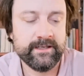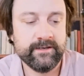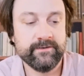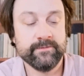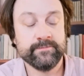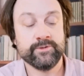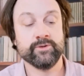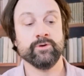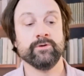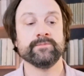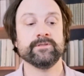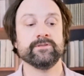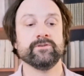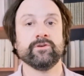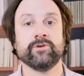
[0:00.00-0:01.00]
it
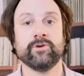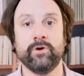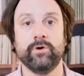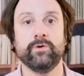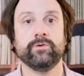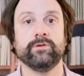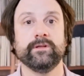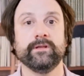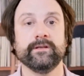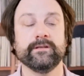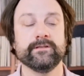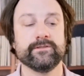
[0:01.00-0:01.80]
absorbs in your colon.